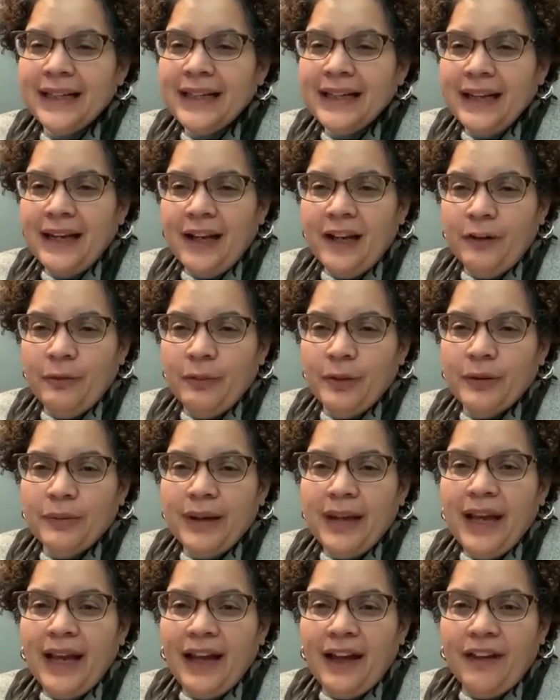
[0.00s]
where we
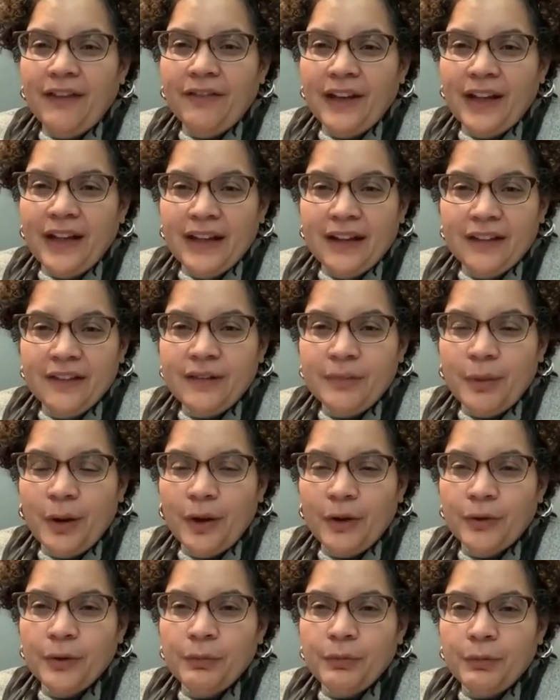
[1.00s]
have a small
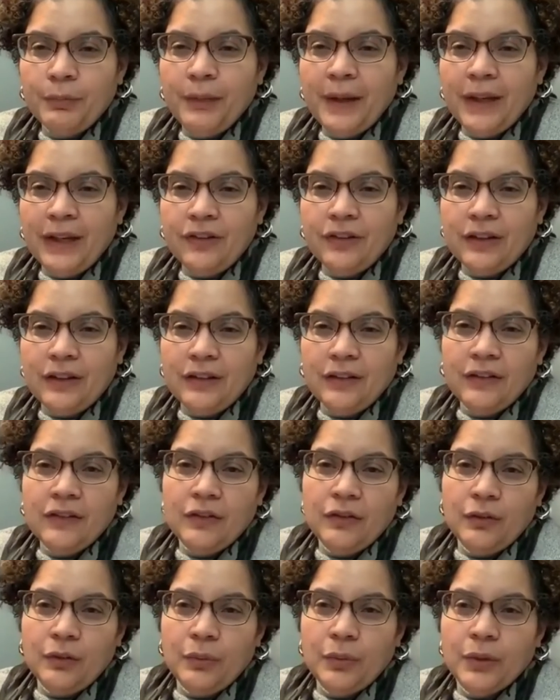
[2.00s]
group of patients
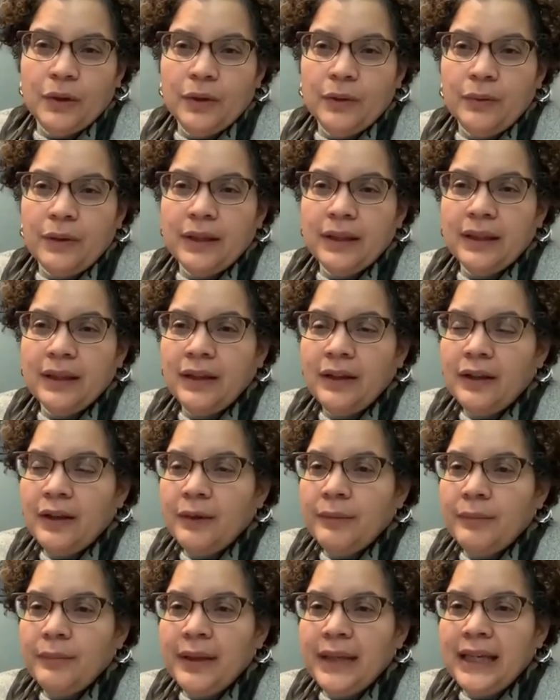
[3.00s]
who work with
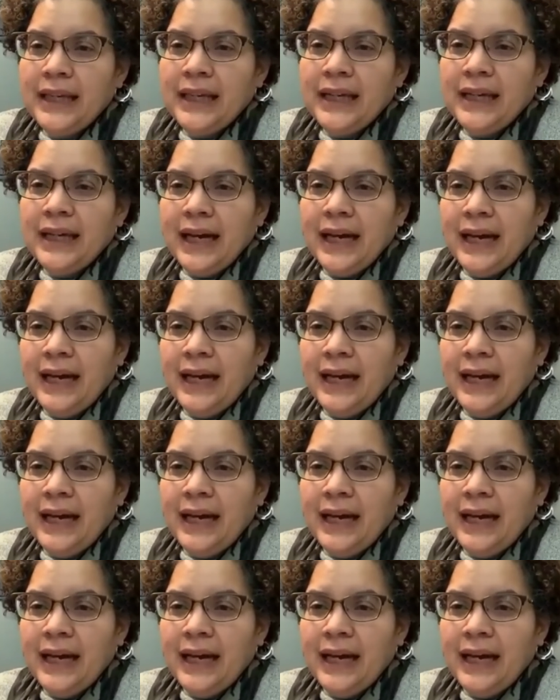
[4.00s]
me.